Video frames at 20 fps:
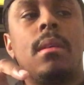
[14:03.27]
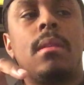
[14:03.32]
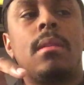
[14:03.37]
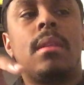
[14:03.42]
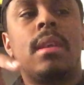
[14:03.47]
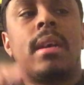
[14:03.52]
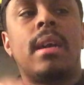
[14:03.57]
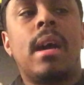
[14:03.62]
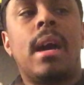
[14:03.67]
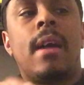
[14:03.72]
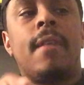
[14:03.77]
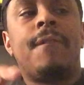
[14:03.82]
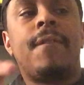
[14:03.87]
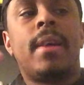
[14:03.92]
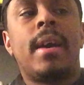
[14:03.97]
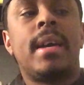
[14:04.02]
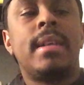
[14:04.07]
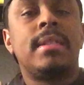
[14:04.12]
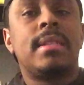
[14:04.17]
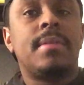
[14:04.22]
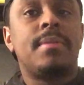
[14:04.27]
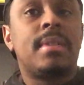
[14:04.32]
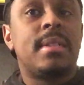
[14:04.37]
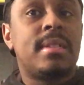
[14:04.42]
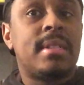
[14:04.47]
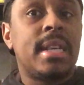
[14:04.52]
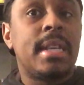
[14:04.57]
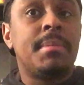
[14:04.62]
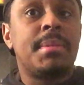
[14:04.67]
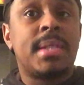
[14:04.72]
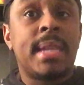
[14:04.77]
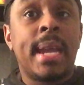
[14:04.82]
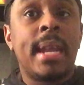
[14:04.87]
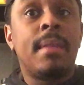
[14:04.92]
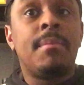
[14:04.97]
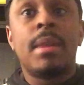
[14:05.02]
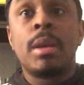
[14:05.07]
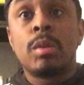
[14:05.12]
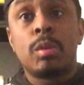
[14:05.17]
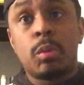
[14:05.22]
the confines of the same
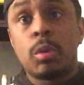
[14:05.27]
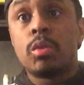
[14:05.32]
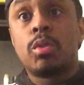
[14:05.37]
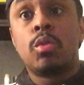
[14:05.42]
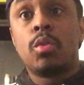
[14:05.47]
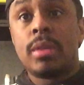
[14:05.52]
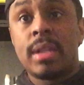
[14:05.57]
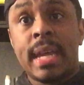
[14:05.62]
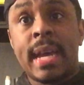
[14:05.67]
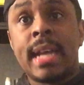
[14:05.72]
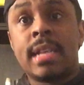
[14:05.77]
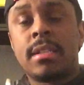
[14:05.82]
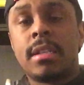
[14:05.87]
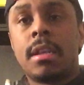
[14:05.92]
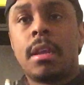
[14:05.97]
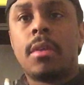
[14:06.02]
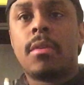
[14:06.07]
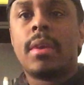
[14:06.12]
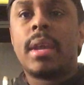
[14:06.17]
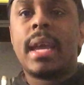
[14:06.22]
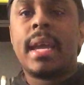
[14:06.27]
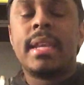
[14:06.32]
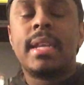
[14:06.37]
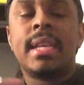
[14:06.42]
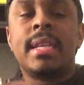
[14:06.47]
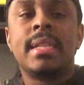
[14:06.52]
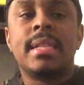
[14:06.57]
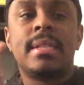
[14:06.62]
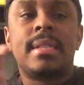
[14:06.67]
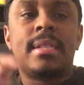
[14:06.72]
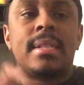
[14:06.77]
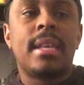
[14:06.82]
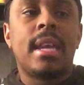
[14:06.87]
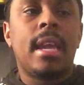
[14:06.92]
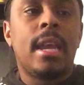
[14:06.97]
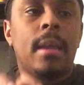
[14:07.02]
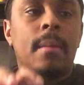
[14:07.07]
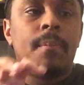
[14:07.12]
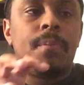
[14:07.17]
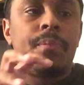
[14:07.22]
stadium they were supposed to do it last year, and in the
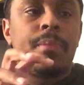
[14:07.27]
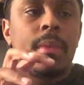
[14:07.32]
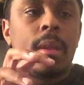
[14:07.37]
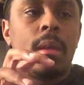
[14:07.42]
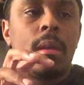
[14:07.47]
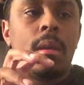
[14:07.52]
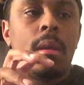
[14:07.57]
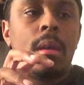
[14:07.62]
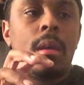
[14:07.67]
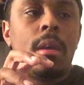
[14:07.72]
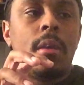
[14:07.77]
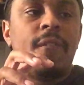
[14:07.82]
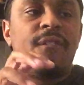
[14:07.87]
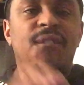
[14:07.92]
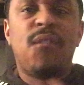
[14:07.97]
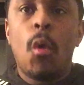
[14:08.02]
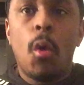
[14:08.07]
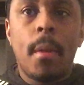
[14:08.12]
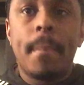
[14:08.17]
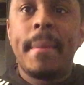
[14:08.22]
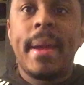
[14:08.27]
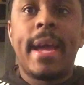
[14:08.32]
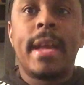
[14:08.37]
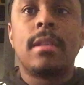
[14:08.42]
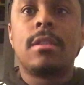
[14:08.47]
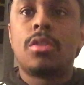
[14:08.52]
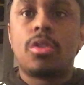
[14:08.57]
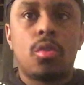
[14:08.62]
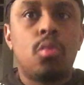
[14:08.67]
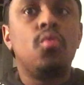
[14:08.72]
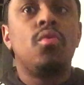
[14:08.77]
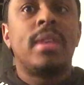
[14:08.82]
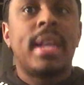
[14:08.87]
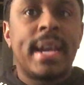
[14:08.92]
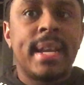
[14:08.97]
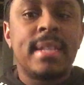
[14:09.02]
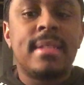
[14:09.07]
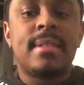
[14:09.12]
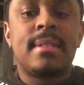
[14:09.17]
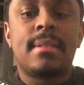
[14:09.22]
same format, 2
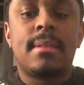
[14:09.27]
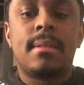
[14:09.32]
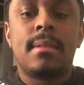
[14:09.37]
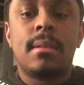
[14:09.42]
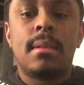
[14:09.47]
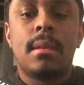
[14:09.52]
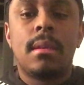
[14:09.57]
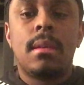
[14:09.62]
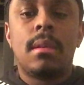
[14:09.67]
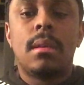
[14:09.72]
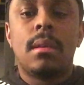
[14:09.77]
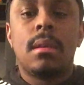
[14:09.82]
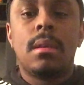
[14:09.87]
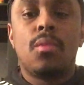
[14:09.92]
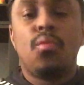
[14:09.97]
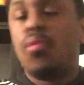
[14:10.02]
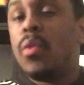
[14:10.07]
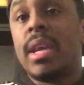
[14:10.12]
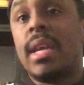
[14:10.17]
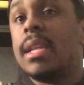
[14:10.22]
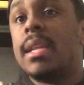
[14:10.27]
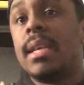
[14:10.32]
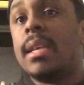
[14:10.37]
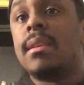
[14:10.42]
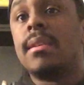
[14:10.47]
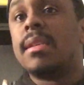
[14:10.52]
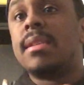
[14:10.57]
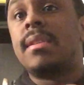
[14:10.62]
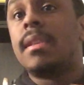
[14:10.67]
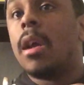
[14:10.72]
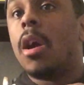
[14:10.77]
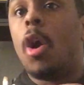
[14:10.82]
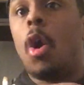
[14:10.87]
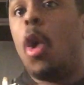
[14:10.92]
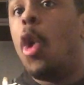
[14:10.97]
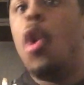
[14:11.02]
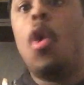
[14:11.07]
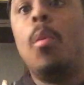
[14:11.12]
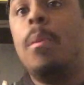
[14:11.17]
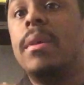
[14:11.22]
nights, we could literally see a
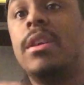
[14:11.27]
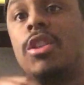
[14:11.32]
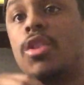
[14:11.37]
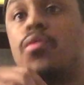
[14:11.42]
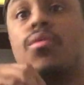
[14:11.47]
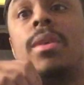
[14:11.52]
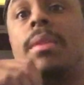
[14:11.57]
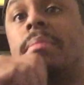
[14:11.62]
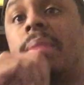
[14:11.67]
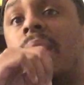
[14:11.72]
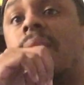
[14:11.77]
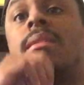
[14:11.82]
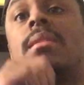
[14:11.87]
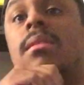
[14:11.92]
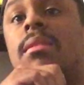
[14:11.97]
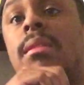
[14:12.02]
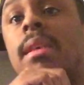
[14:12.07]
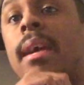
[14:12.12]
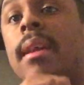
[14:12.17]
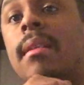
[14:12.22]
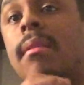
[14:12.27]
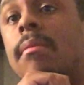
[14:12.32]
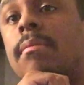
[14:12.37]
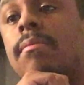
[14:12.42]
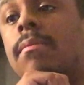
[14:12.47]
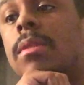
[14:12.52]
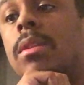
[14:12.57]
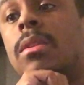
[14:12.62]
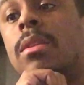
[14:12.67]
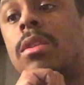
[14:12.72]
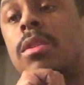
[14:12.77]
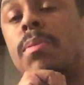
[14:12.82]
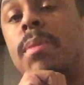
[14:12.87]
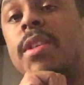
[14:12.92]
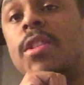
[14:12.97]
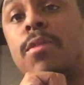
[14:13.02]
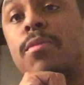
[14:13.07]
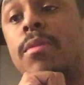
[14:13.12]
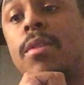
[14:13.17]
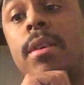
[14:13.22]
whole bunch of rematches that this
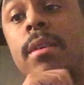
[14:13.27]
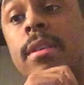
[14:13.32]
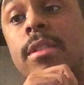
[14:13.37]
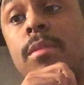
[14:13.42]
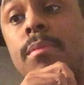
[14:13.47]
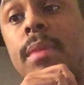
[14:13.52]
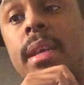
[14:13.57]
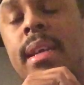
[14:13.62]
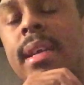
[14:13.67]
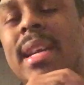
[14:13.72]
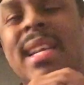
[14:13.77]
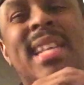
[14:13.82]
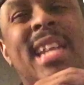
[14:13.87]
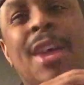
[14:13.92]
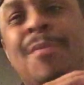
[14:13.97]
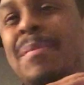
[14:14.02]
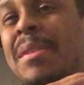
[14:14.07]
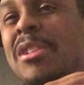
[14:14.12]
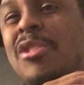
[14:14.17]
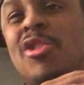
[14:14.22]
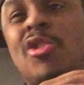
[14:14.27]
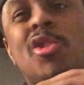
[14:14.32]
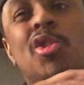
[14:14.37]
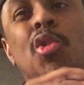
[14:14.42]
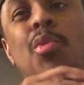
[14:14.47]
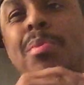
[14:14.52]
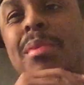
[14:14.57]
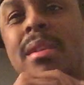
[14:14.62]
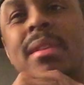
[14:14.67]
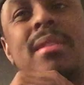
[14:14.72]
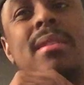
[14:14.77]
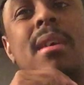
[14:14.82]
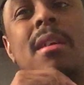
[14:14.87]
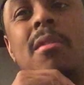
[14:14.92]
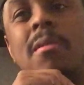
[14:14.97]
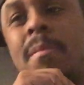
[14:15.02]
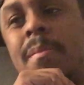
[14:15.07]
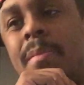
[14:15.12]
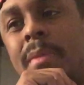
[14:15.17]
mess of WrestleMania. And that'd be stupid as hell.